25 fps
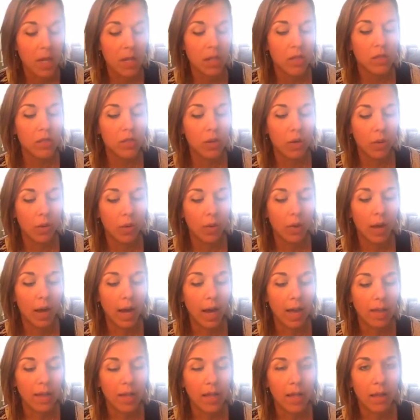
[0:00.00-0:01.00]
So
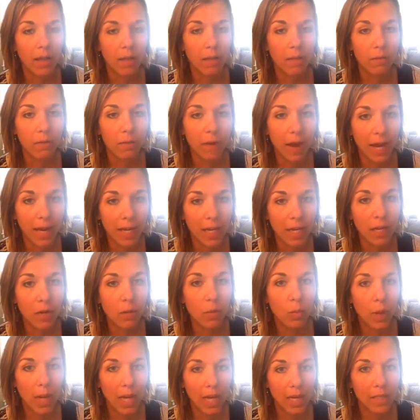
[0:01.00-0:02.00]
I think
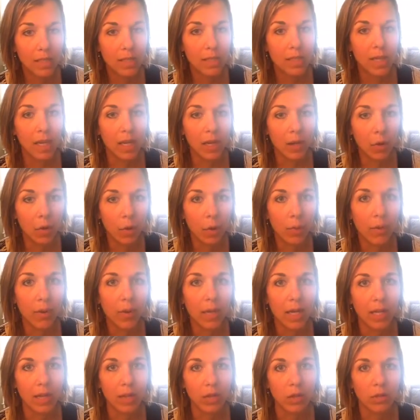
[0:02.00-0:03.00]
finding ways to
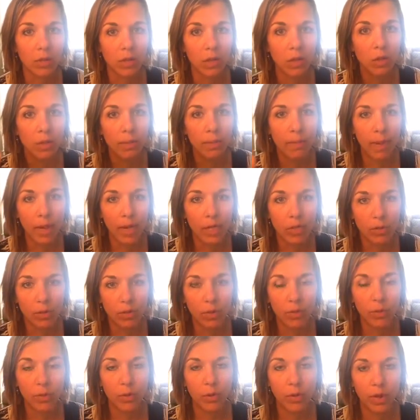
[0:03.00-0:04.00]
incorporate those little
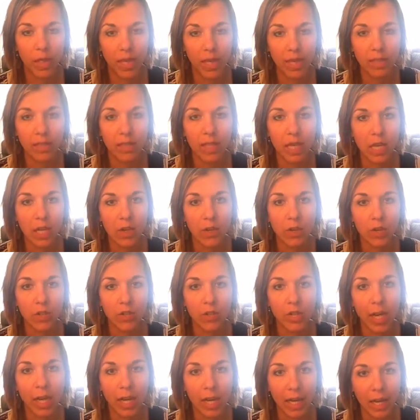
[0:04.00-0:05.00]
measurable things that you can
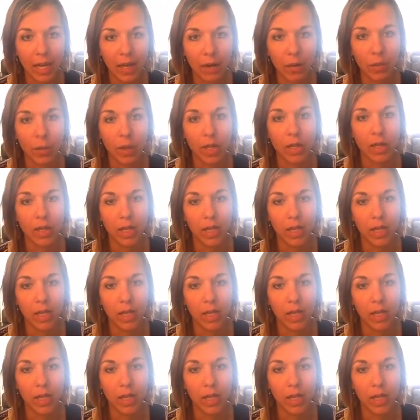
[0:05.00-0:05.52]
check in with